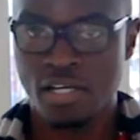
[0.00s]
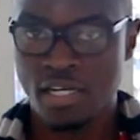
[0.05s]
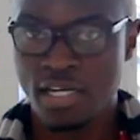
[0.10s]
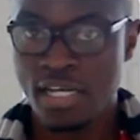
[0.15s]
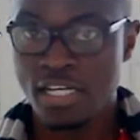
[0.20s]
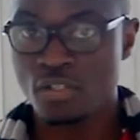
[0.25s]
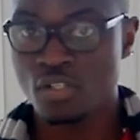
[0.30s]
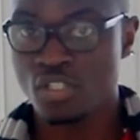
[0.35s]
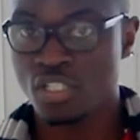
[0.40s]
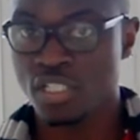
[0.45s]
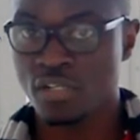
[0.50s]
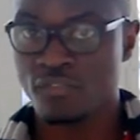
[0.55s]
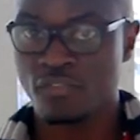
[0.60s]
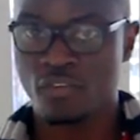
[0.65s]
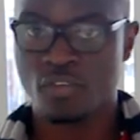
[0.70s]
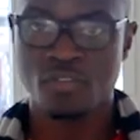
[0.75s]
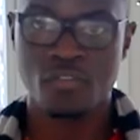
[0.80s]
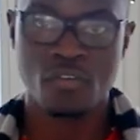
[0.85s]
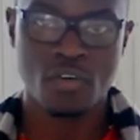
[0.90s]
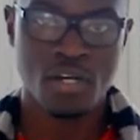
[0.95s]
nitrogen,
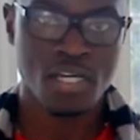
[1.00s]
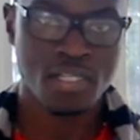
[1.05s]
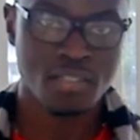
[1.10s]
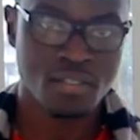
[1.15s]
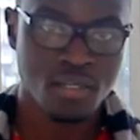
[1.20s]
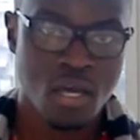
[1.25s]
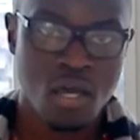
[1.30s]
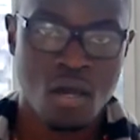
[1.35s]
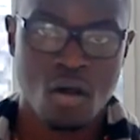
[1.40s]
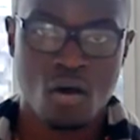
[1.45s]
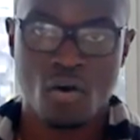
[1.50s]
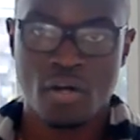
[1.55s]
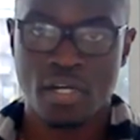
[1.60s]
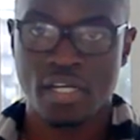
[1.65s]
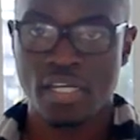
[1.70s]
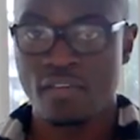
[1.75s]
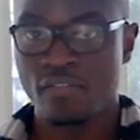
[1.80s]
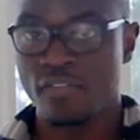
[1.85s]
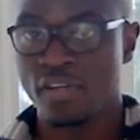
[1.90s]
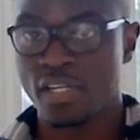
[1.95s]
phosphorus
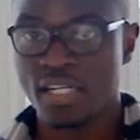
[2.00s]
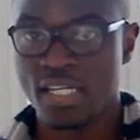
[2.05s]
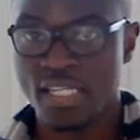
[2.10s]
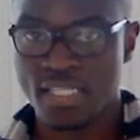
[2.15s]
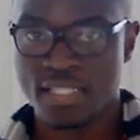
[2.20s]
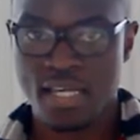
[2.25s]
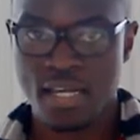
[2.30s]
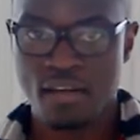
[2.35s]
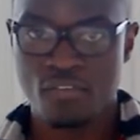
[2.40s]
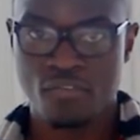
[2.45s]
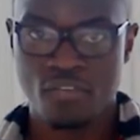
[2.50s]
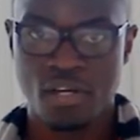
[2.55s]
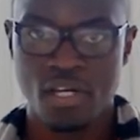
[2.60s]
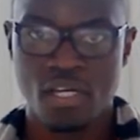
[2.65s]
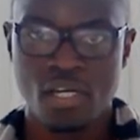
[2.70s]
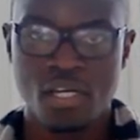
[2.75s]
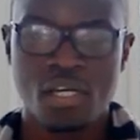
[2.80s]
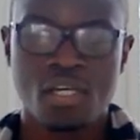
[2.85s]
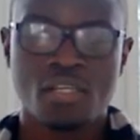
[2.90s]
or even sulfur.